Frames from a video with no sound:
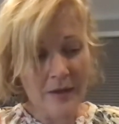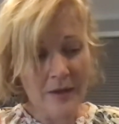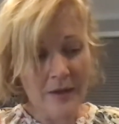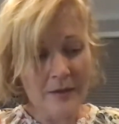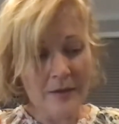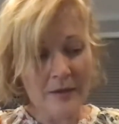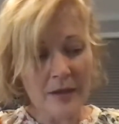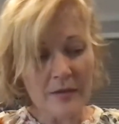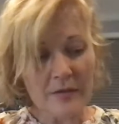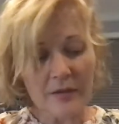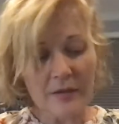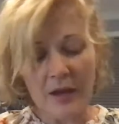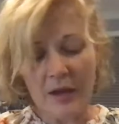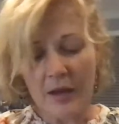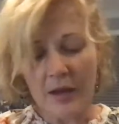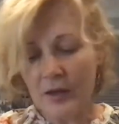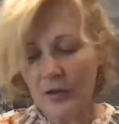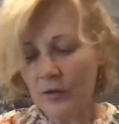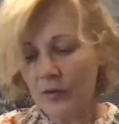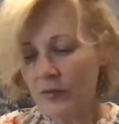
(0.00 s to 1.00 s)
yes,
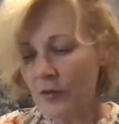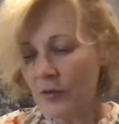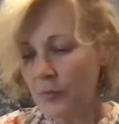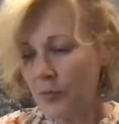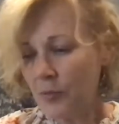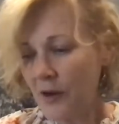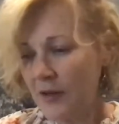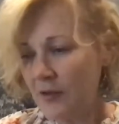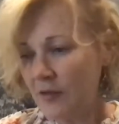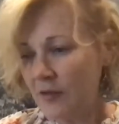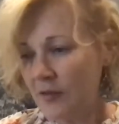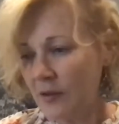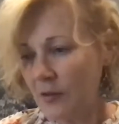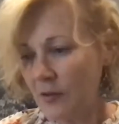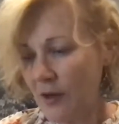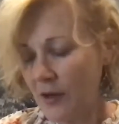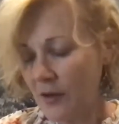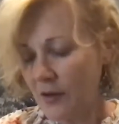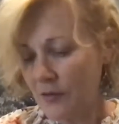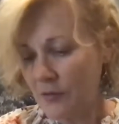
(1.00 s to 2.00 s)
and also practicing
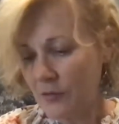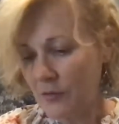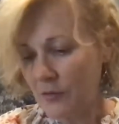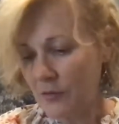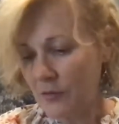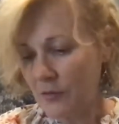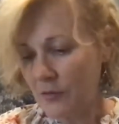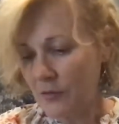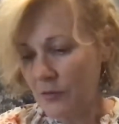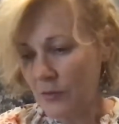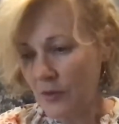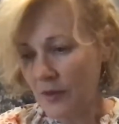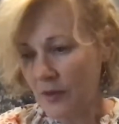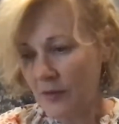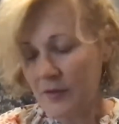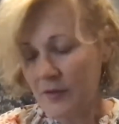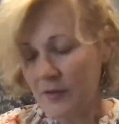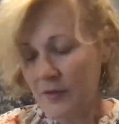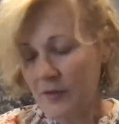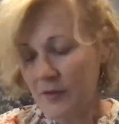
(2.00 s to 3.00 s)
gratitude.
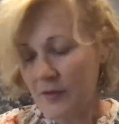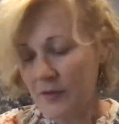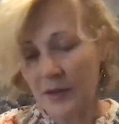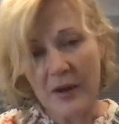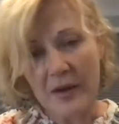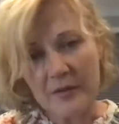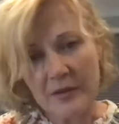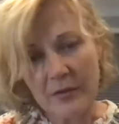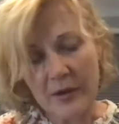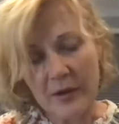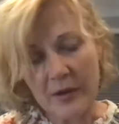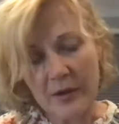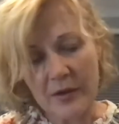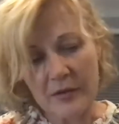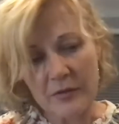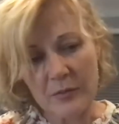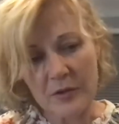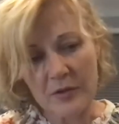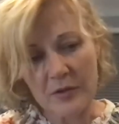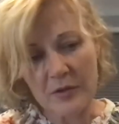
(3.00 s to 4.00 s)
And I say practicing
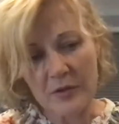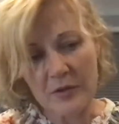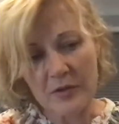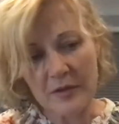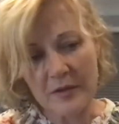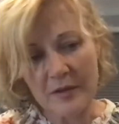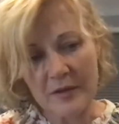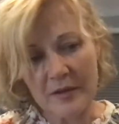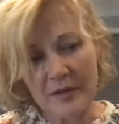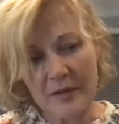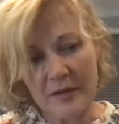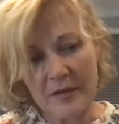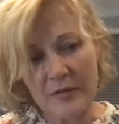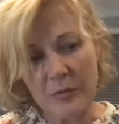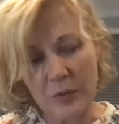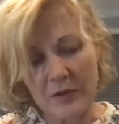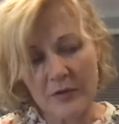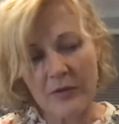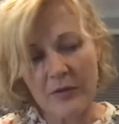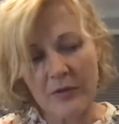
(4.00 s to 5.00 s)
gratitude because I think
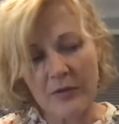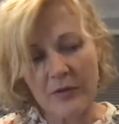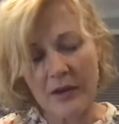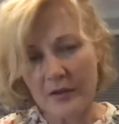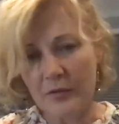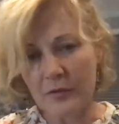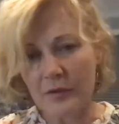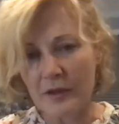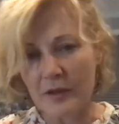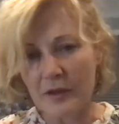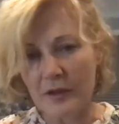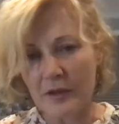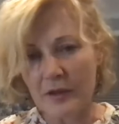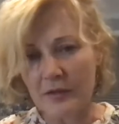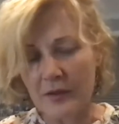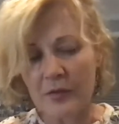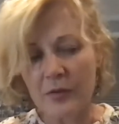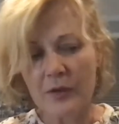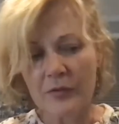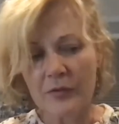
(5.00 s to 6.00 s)
that's what gratitude
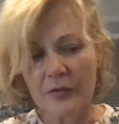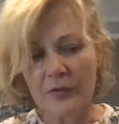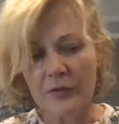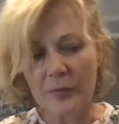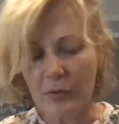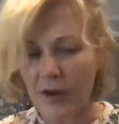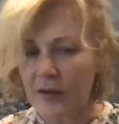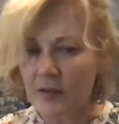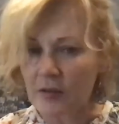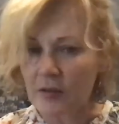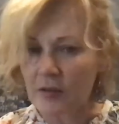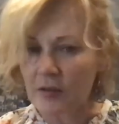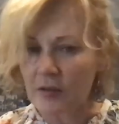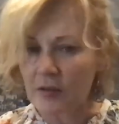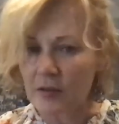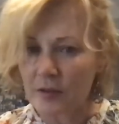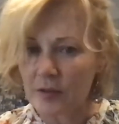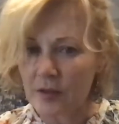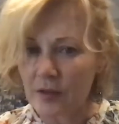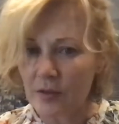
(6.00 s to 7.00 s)
is. I think you have to
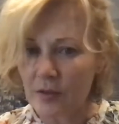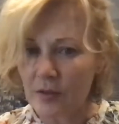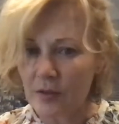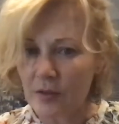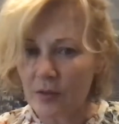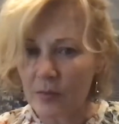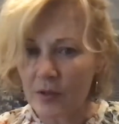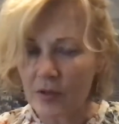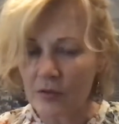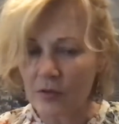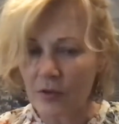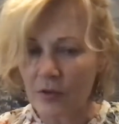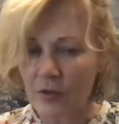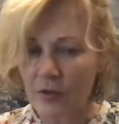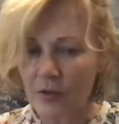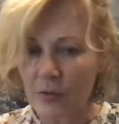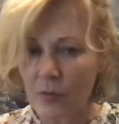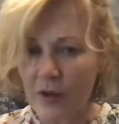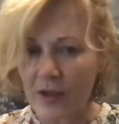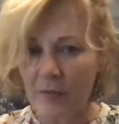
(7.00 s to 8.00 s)
practice it. You know what I mean?
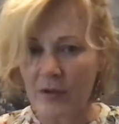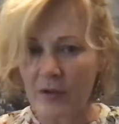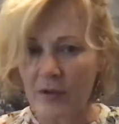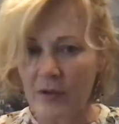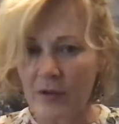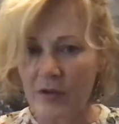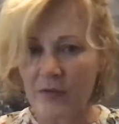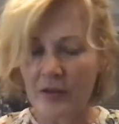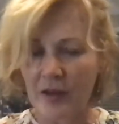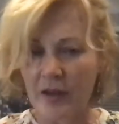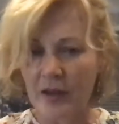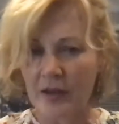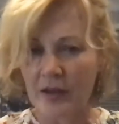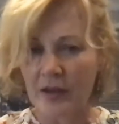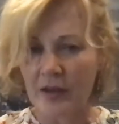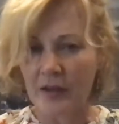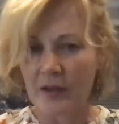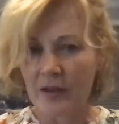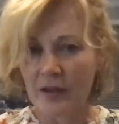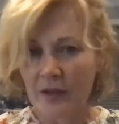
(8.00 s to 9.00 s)
You don't wake up every
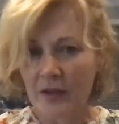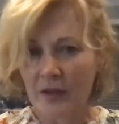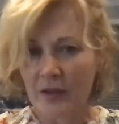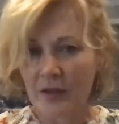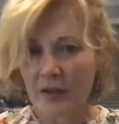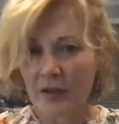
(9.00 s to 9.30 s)
day